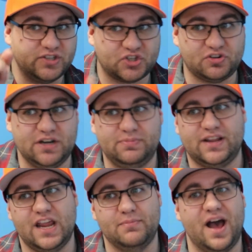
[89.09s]
streamed
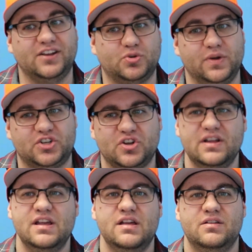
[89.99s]
game on Twitch,
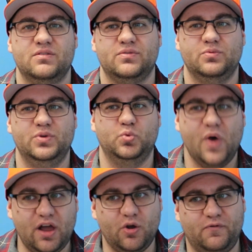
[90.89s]
with
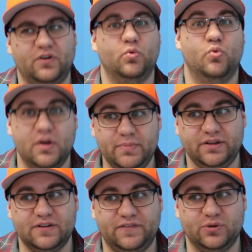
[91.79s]
well over 1
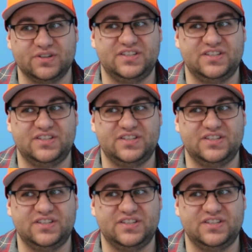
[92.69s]
million viewers,